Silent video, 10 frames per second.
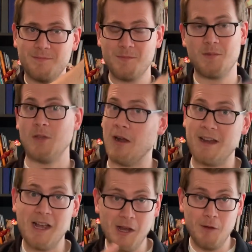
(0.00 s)
Sorry,
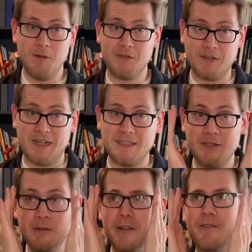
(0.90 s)
I almost forgot to
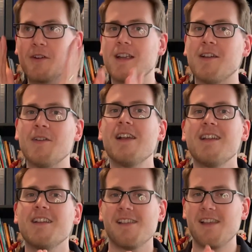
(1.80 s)
do it for you.
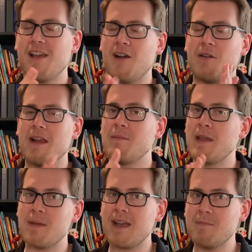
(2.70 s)
All right,
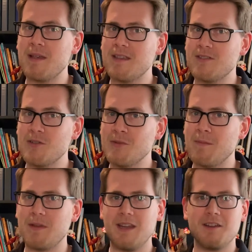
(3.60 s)
maybe I messed you
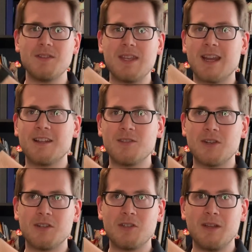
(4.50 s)
up, but here's the
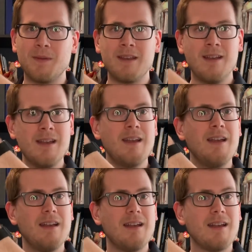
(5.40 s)
answer. It should have been
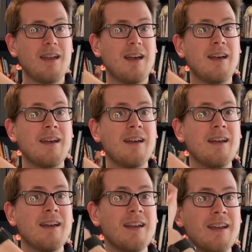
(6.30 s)

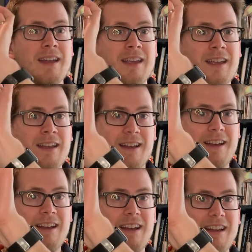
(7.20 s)
high,
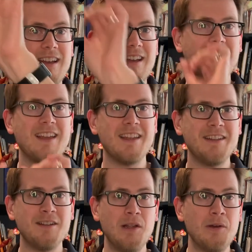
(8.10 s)

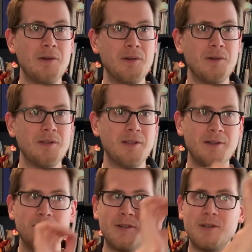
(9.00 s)
high, low,
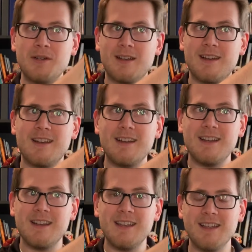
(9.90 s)
low,
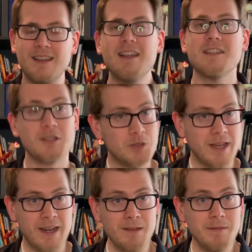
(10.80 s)
high. Did you
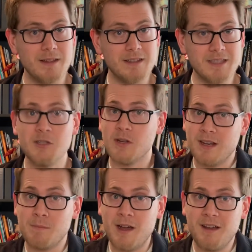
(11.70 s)
get them? Did you get
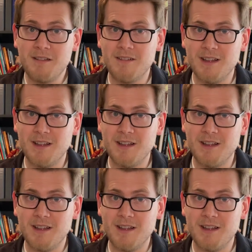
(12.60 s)
them all?